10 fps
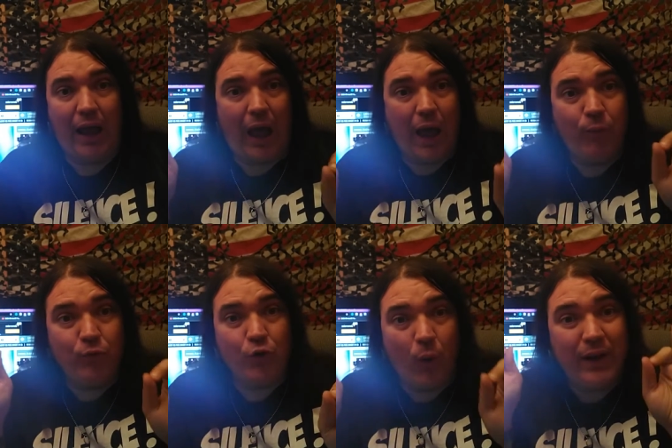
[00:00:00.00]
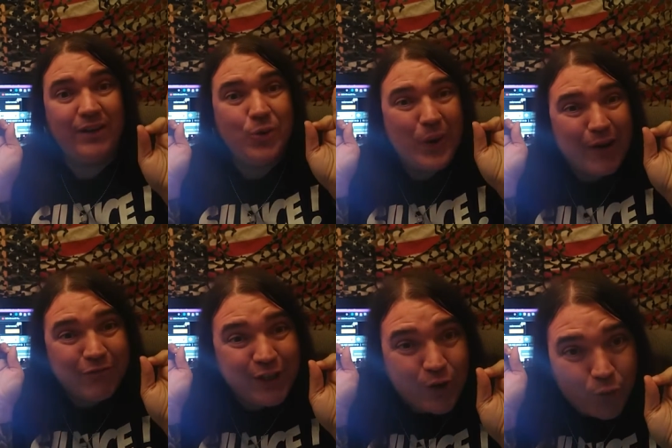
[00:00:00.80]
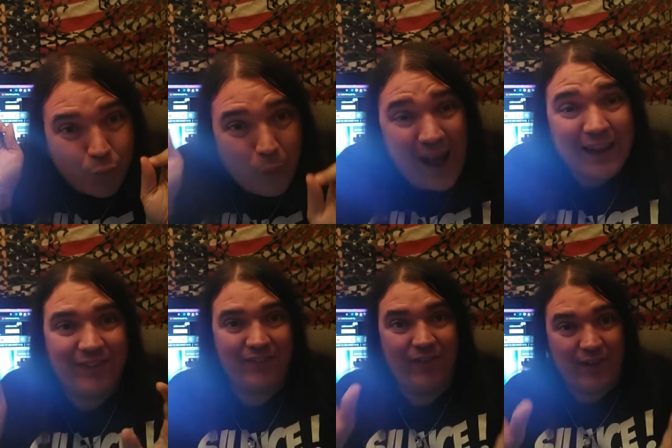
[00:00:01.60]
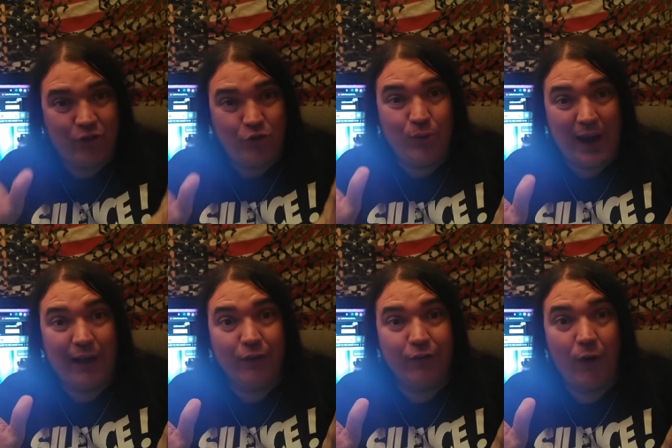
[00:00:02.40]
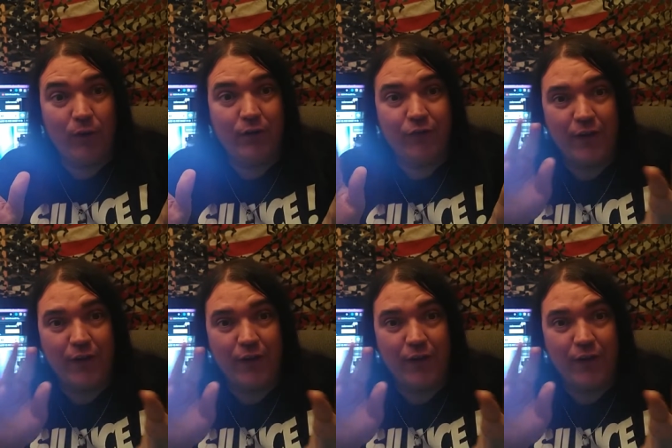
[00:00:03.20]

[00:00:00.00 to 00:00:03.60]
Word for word: I, I was going to request that you guys voted